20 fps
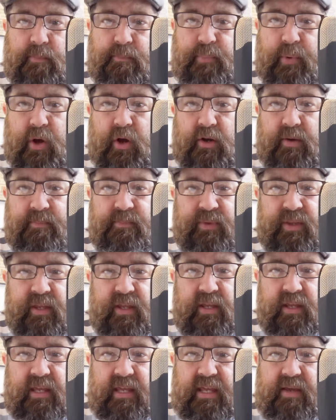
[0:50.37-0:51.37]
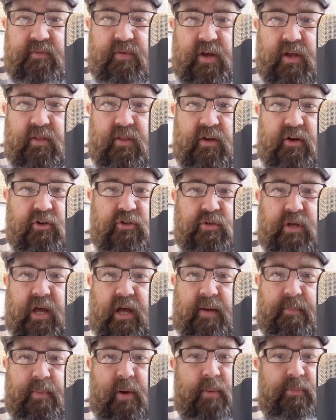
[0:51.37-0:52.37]
your book. Even there's
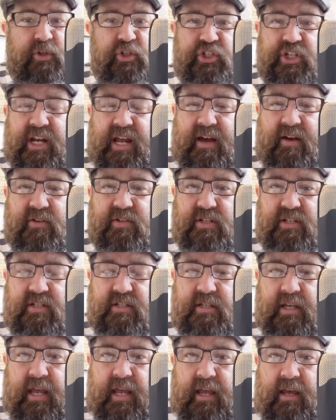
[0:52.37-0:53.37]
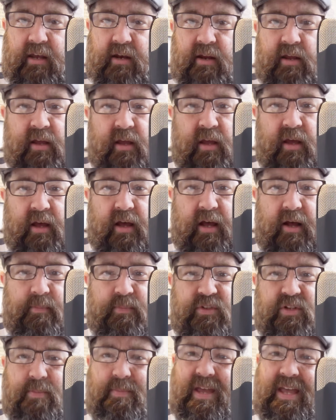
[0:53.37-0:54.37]
publishing houses and
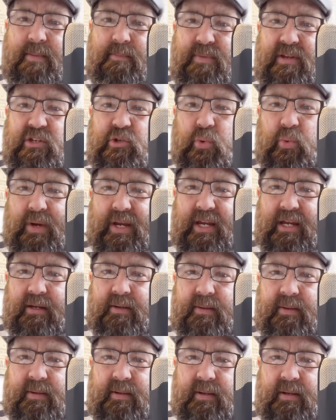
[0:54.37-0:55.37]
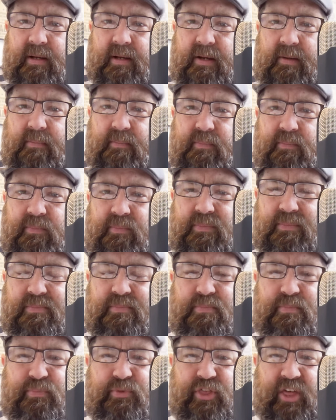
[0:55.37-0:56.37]
some in-between
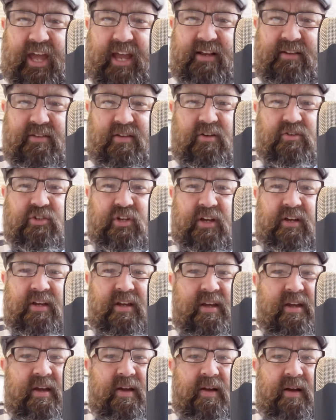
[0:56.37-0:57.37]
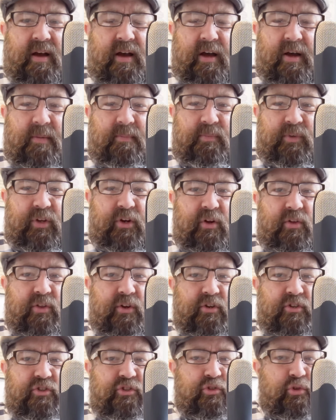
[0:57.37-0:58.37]
things. There's
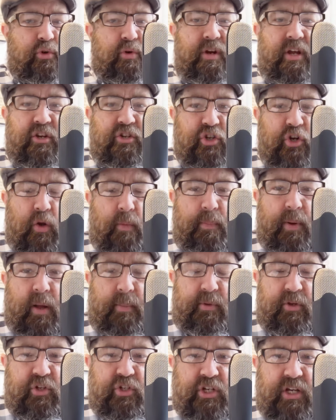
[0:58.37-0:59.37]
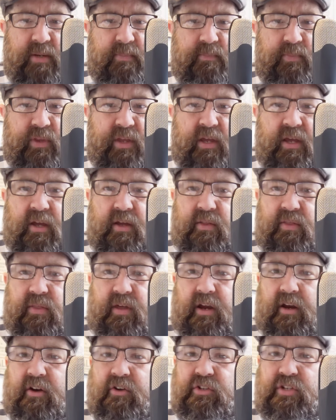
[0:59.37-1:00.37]
there's traditional publishing,
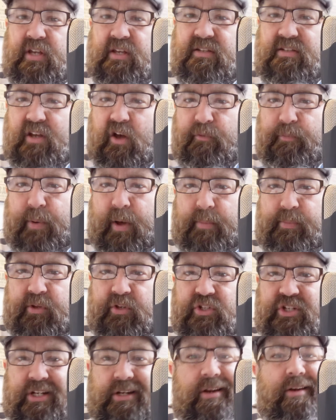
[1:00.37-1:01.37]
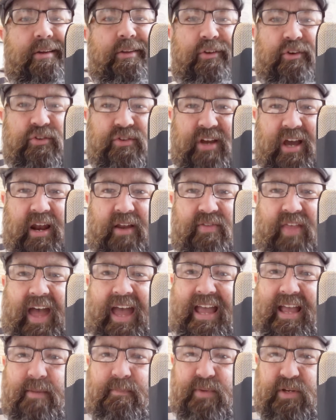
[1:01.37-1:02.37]
there's self-publishing, and then there's kind of
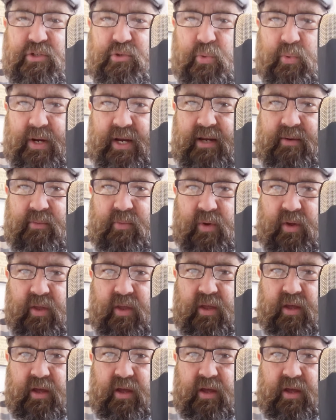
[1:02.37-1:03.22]
that in-between